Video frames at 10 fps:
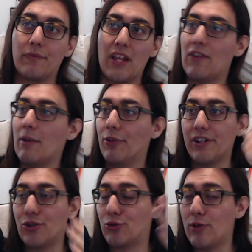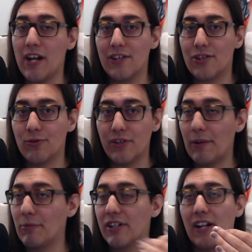If I'm looking at track history, if
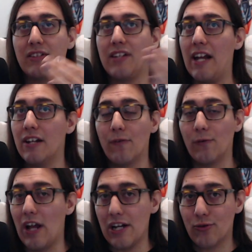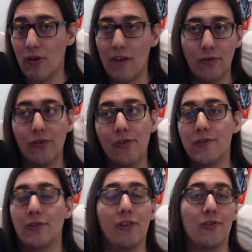I'm looking at data for any driver, those
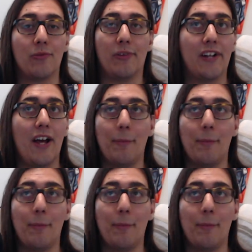are the 2 years I'm looking at.